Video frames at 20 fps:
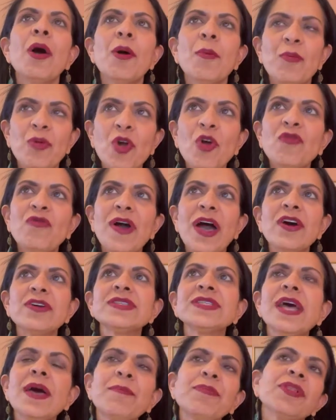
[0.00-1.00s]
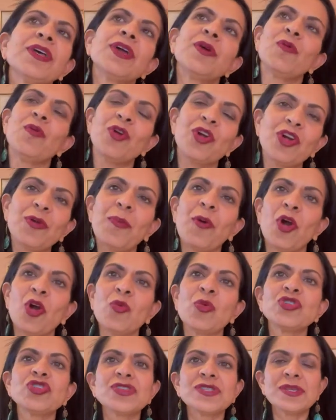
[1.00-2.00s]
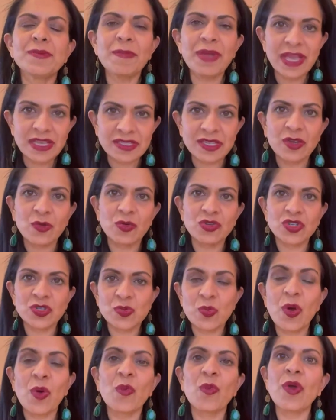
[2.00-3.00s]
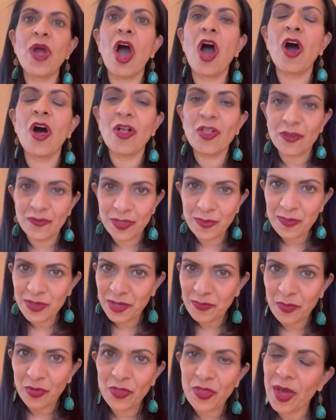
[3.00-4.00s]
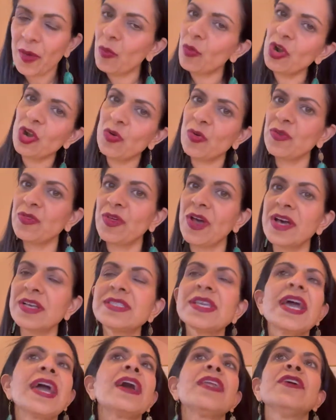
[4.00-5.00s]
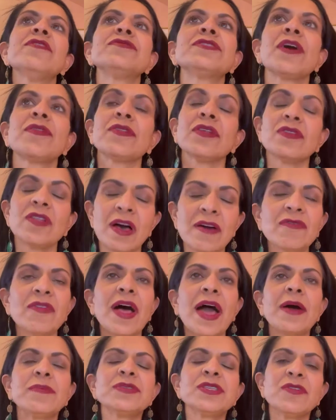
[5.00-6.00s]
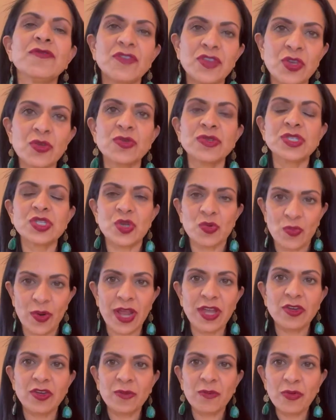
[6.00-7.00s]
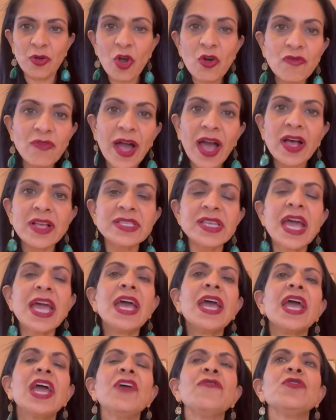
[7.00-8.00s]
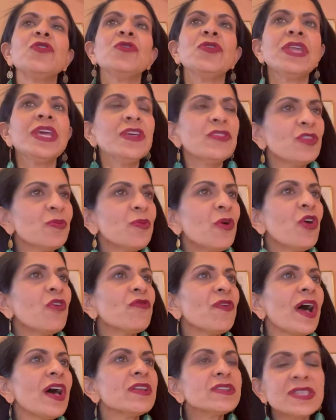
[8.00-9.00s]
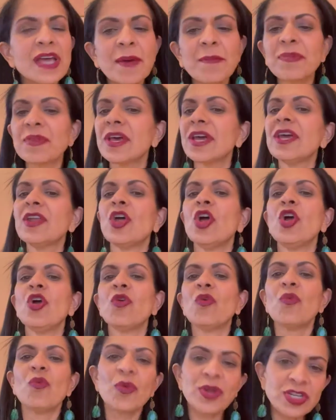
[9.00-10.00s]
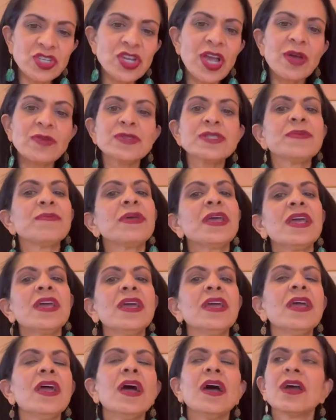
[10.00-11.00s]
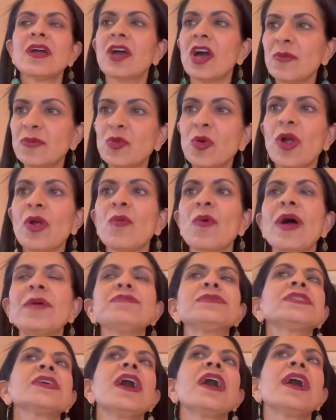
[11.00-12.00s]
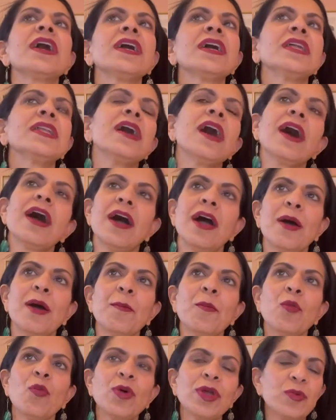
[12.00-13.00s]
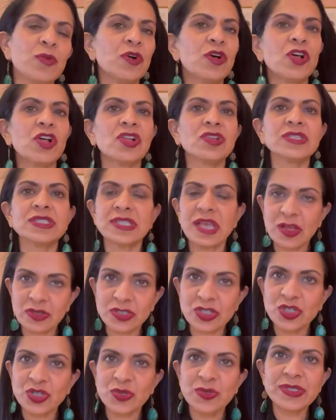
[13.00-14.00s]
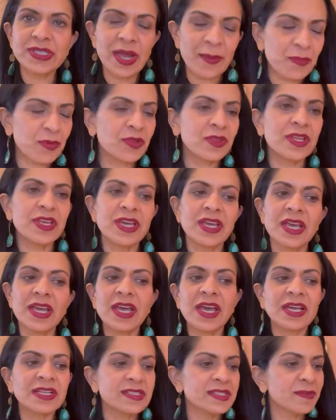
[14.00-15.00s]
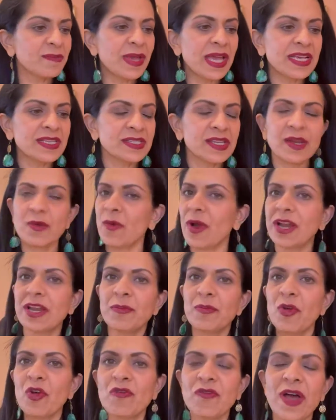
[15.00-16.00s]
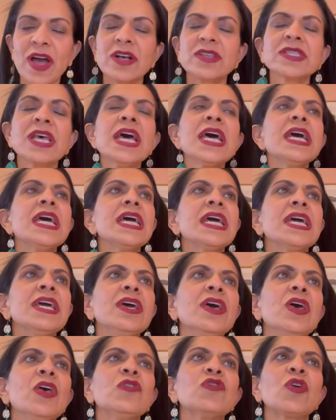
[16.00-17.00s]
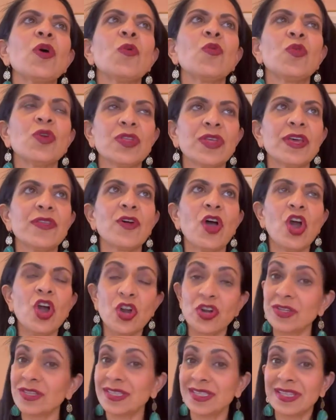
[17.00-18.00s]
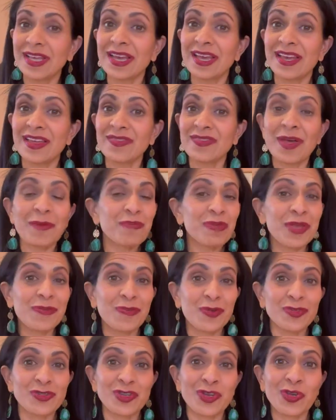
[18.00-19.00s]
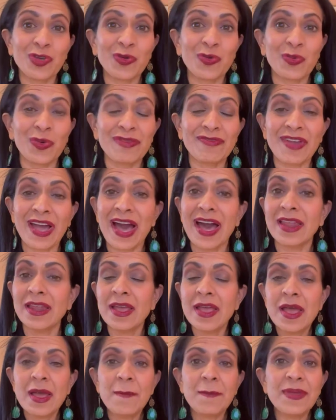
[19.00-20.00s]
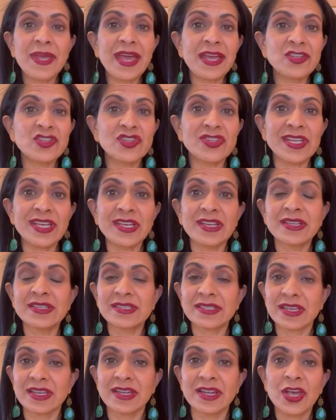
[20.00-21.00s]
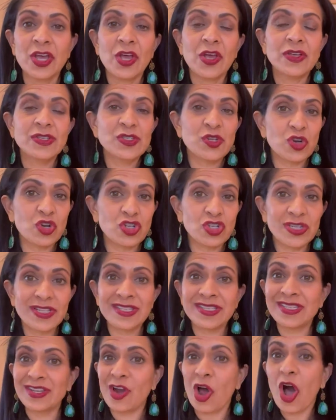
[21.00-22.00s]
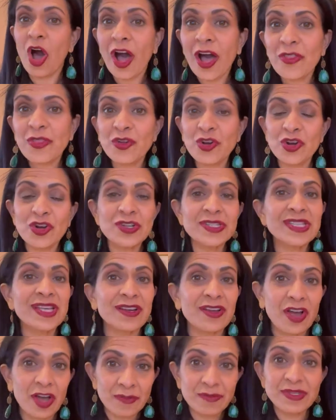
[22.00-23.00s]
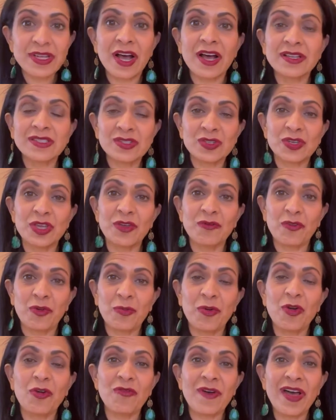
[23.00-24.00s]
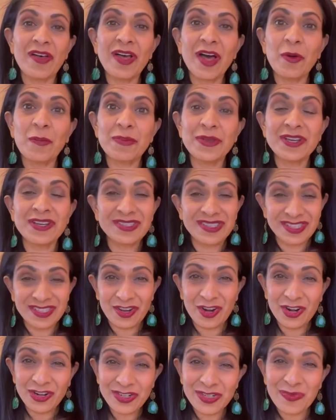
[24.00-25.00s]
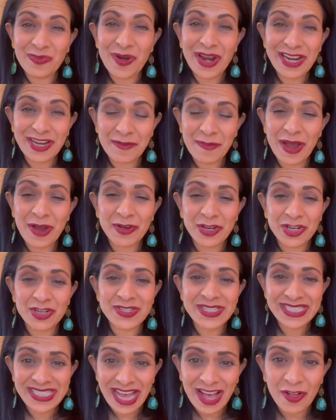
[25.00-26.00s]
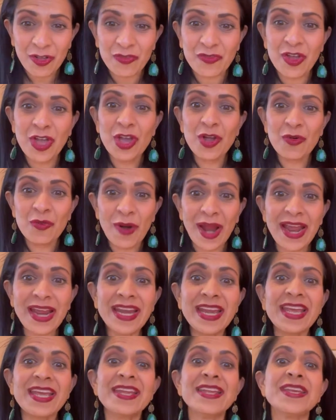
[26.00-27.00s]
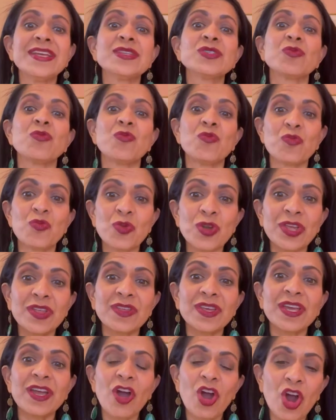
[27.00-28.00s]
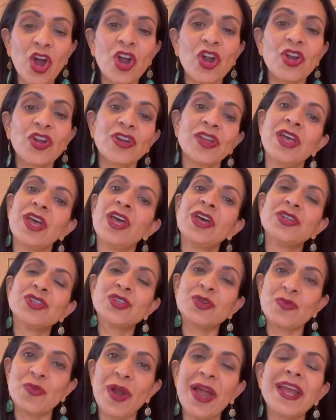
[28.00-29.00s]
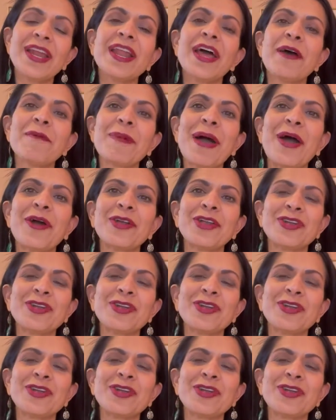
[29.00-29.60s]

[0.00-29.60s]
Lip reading: profile template workbook, which is amazing, which is what all of the people that work with us and have done the Love Labs have used to write good profiles. If you need the profile template, reach out to me, come to our website. We will sell it to you separately. It's amazing. Writing profiles is really the hardest thing that people do. We've got PhDs and surgeons and authors that come to us looking for profile help because it's hard to write about yourself, right? It is really hard to write about